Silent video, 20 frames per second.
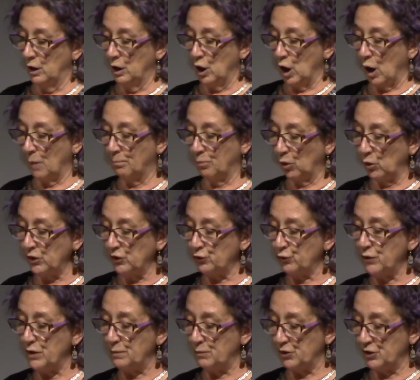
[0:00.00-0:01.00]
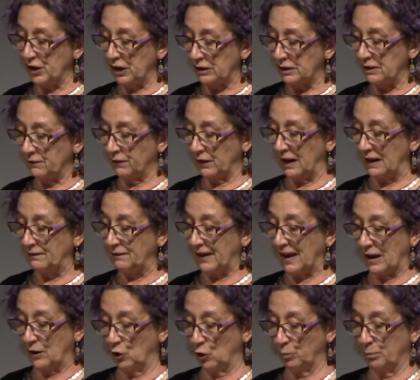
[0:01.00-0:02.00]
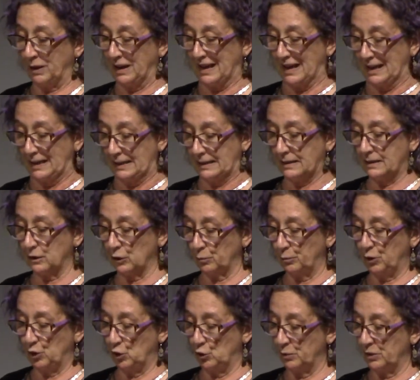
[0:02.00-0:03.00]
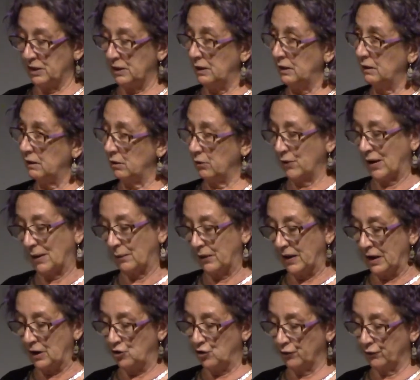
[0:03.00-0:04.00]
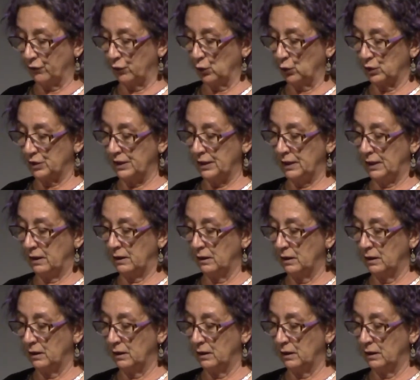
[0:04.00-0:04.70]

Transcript: A boy's reproductive life cannot begin until puberty around the age of 14,